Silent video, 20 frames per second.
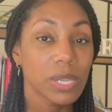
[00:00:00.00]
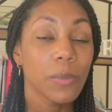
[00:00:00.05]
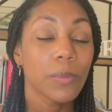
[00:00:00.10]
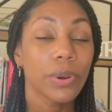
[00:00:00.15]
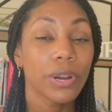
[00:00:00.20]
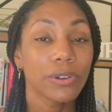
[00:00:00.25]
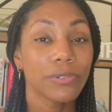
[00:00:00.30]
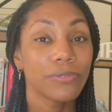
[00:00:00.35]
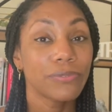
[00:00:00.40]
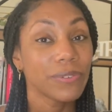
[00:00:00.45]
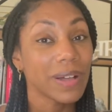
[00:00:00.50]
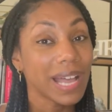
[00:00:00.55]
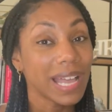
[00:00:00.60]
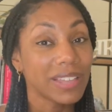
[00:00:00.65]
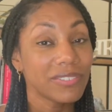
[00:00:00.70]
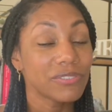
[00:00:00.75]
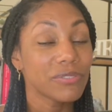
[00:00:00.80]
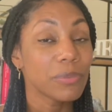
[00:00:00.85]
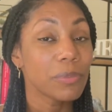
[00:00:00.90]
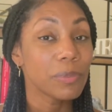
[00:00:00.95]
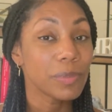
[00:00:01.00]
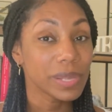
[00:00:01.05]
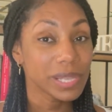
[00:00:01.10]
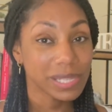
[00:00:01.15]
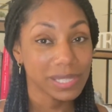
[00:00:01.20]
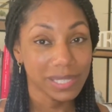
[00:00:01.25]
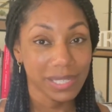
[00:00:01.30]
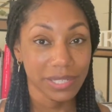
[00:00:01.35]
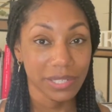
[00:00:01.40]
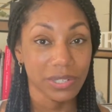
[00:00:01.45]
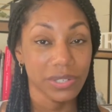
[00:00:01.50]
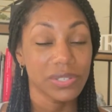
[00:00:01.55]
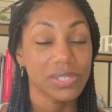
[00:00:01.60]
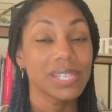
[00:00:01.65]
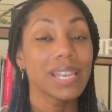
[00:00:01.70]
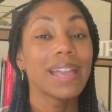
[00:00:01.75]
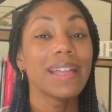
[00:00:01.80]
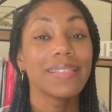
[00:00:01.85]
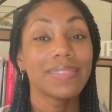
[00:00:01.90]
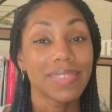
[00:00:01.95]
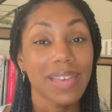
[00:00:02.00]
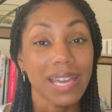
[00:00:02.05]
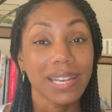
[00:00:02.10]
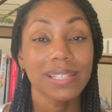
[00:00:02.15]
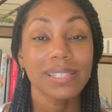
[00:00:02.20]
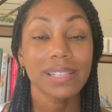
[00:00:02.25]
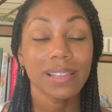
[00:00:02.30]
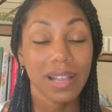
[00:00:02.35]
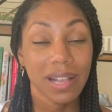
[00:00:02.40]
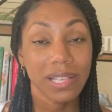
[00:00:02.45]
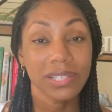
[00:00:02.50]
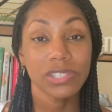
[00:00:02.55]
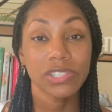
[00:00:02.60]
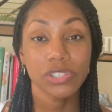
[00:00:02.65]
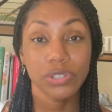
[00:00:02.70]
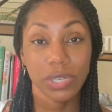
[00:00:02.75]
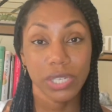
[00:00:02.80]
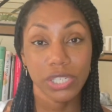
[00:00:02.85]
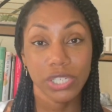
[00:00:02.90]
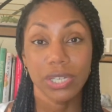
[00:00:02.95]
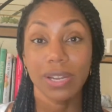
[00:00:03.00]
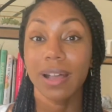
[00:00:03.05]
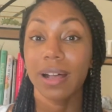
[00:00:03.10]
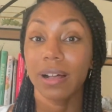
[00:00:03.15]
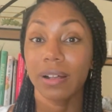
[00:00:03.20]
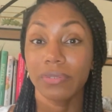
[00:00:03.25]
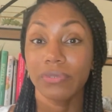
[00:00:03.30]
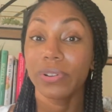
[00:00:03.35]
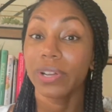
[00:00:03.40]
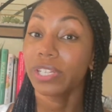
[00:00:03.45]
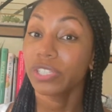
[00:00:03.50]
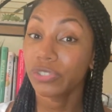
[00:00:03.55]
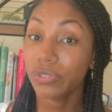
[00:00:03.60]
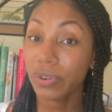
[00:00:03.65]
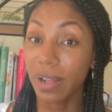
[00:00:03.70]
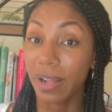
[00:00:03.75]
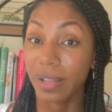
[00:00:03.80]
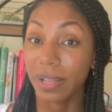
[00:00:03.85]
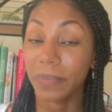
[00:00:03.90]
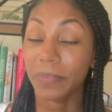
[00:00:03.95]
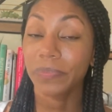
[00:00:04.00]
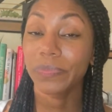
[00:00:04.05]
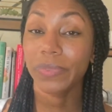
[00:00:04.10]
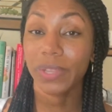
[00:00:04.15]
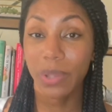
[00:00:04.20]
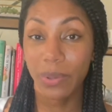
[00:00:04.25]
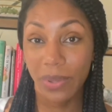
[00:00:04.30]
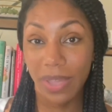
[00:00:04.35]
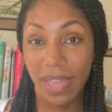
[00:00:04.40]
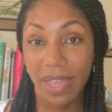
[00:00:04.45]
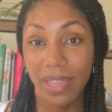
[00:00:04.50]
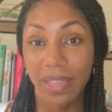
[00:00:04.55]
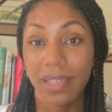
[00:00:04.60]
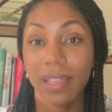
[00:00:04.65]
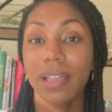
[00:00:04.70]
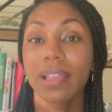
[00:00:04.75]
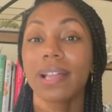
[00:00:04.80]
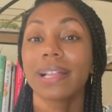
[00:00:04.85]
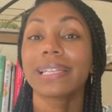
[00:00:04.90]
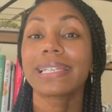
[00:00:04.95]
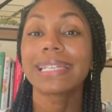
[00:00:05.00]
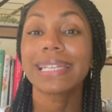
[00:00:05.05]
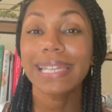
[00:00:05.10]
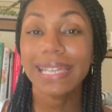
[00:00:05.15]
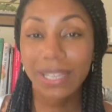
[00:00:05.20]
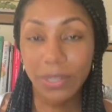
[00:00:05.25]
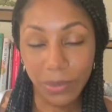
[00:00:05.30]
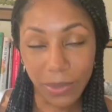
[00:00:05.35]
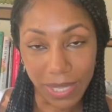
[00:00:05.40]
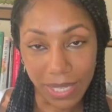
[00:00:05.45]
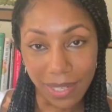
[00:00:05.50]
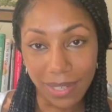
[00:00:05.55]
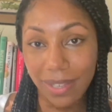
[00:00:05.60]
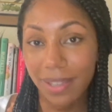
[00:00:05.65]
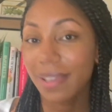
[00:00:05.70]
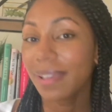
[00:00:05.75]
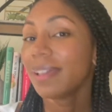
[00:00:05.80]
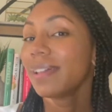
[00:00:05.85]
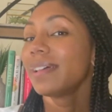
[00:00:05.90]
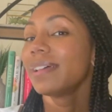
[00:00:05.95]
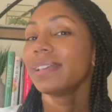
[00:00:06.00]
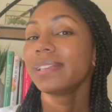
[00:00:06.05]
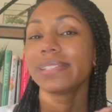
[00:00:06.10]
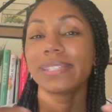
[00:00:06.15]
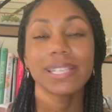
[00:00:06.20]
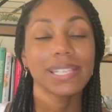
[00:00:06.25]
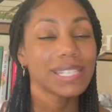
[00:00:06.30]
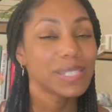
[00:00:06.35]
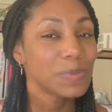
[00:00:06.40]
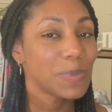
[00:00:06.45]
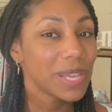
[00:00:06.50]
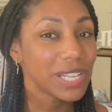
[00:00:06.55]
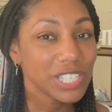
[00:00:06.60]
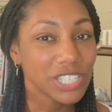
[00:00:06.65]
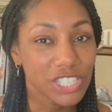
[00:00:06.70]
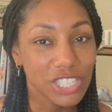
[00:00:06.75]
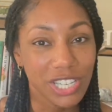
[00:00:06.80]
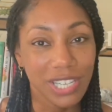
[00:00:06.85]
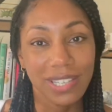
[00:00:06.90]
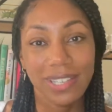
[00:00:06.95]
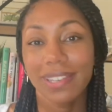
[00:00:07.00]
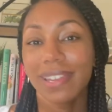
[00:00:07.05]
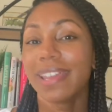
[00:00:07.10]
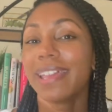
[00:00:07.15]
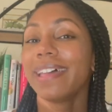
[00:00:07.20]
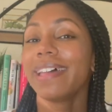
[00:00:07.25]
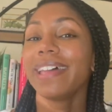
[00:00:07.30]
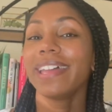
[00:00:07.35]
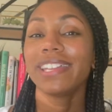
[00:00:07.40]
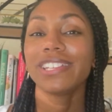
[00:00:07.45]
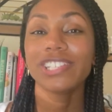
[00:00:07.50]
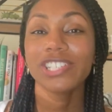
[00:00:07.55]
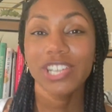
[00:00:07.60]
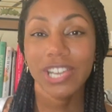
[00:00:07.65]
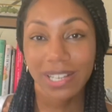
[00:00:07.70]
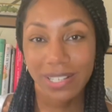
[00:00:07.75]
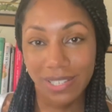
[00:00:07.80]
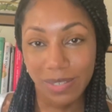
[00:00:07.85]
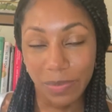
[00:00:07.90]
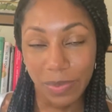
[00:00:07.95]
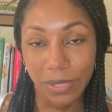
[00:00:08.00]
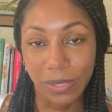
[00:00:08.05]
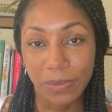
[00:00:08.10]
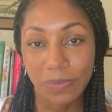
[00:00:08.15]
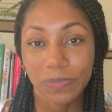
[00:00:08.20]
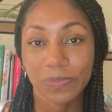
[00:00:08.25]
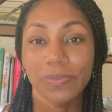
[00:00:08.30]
per 5 milliliters, that is the concentration of a drug, okay? Liquid, suspension, injectable,